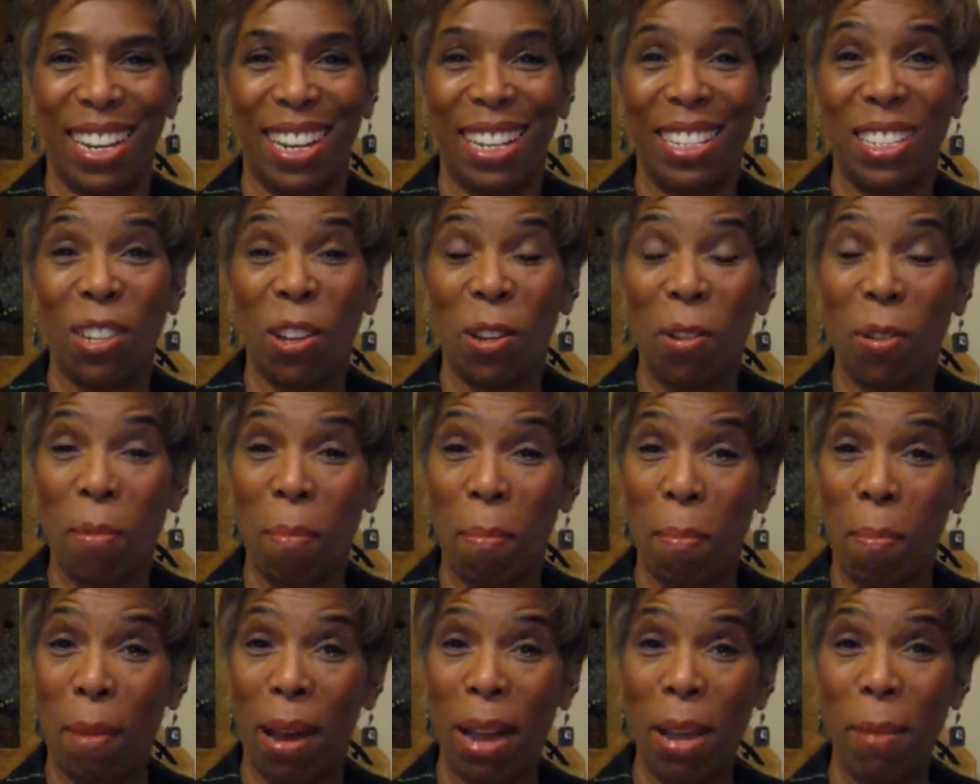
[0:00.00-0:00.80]
So
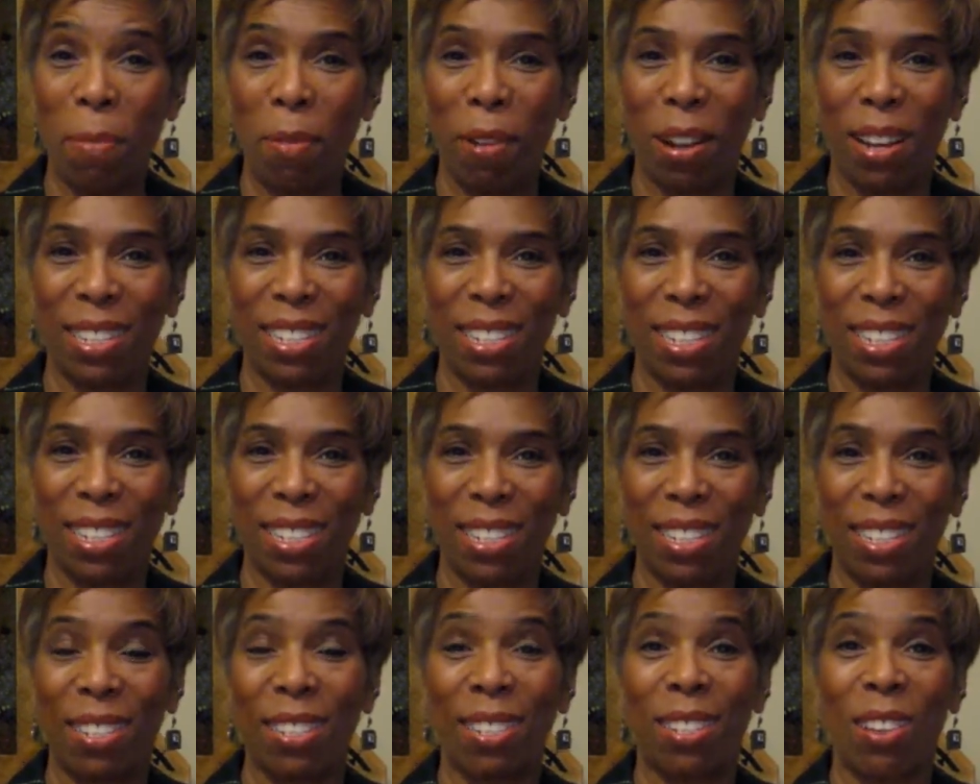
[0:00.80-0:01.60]
my
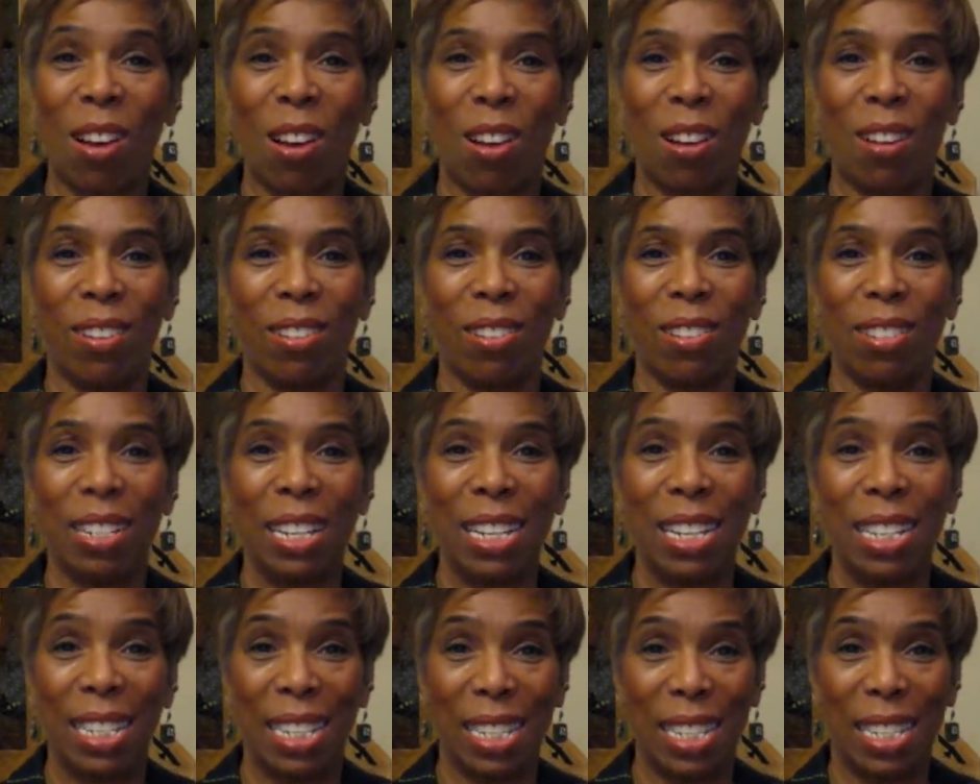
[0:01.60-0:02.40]
process was called
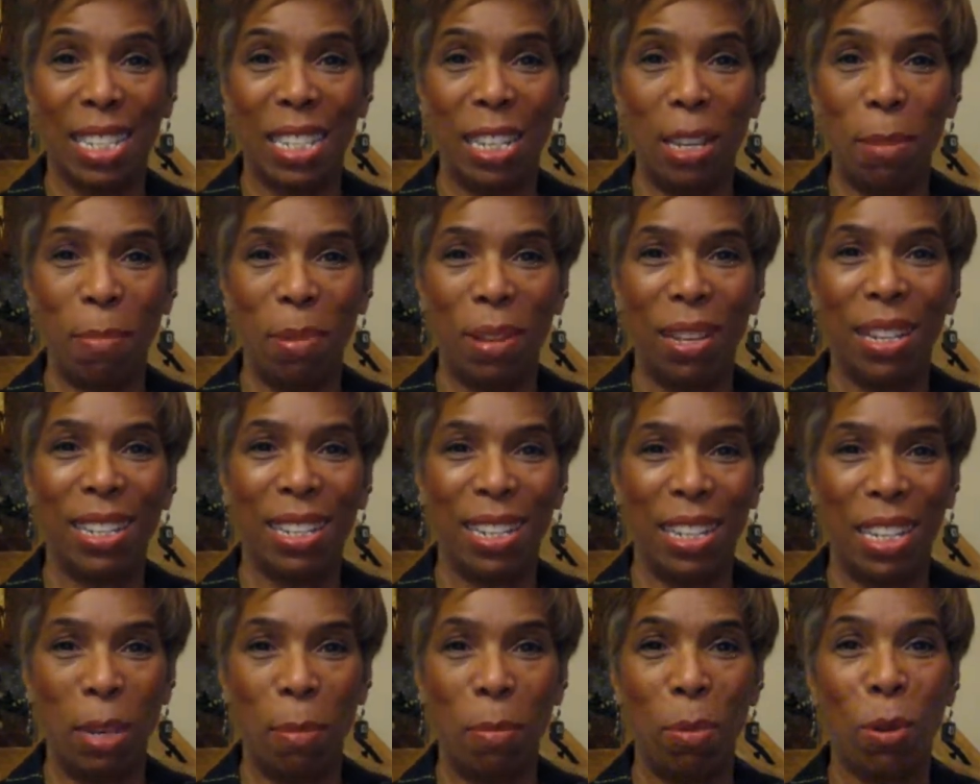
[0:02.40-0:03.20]
Sleep,
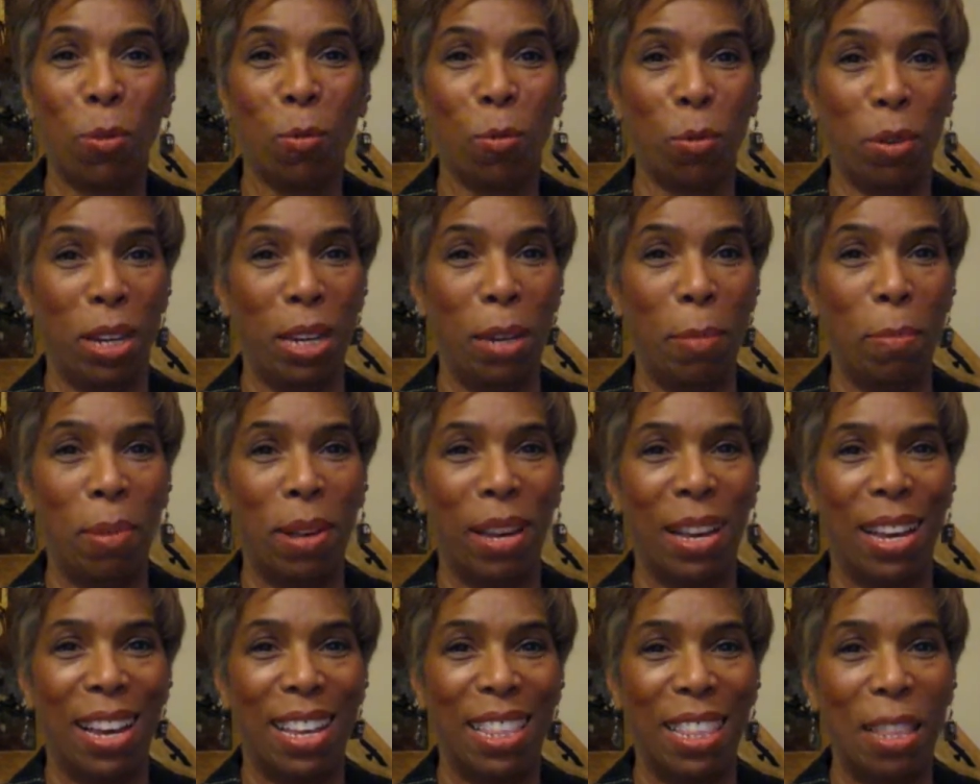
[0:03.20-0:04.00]
Leap, Reap,
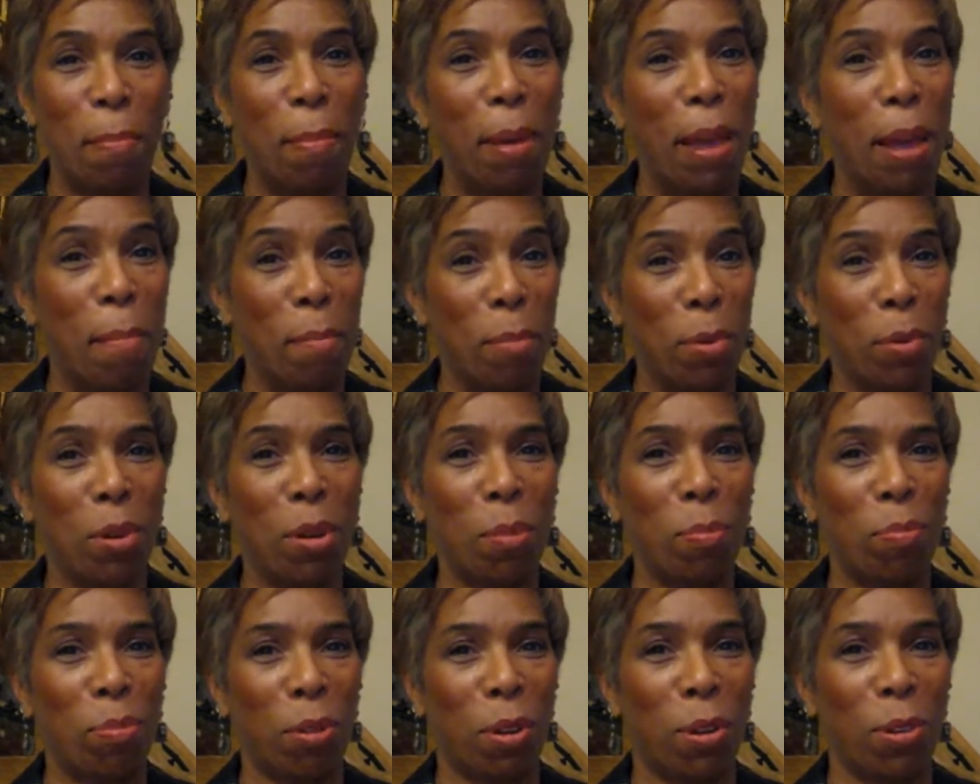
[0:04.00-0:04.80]
the Bamboo
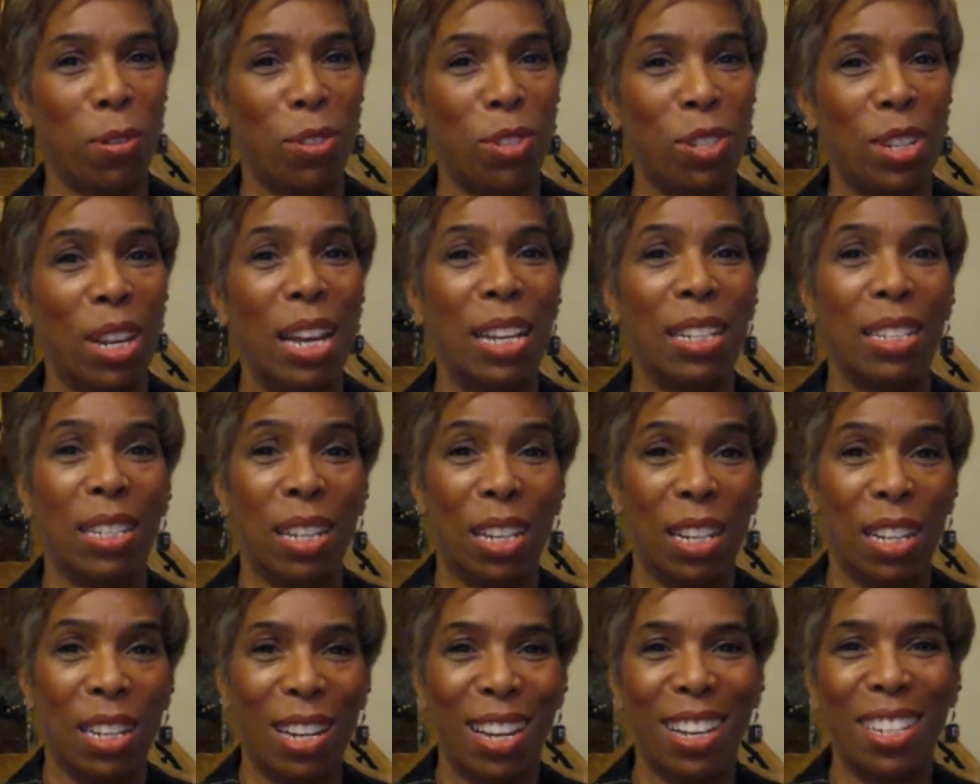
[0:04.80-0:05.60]
Approach to
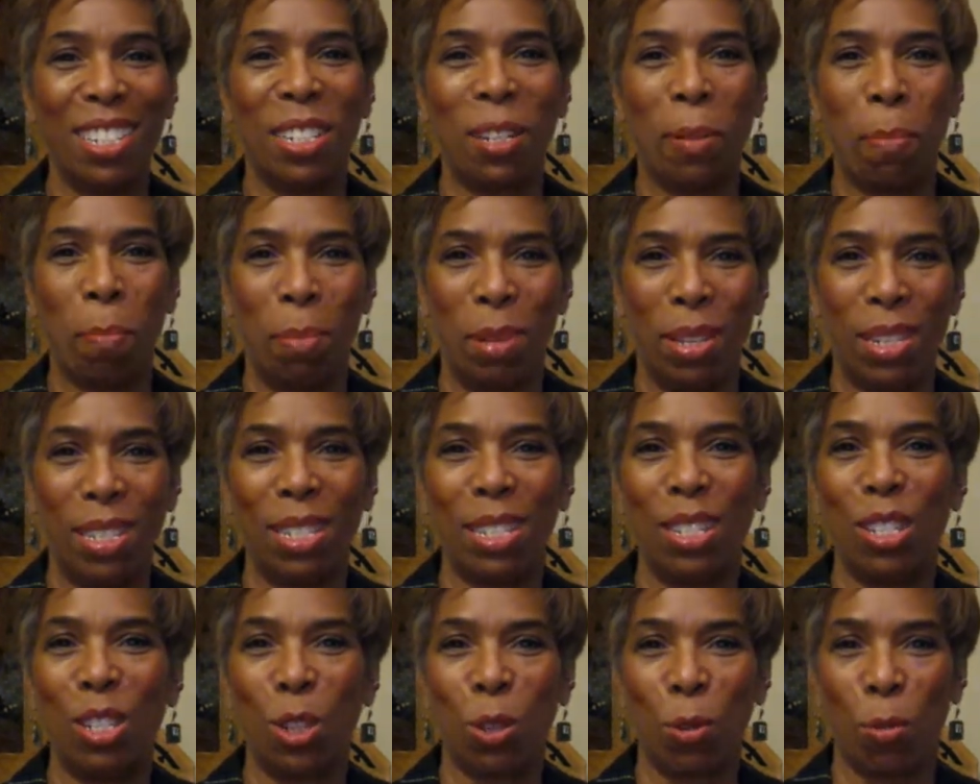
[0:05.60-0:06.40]
Lush
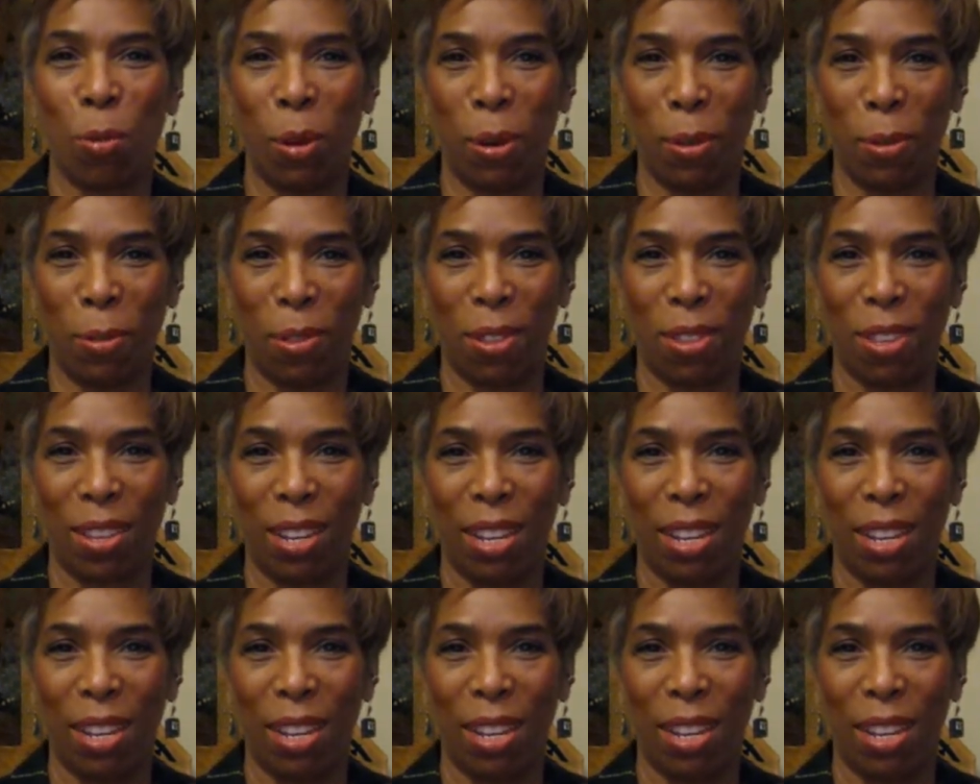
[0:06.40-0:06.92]
Business Growth.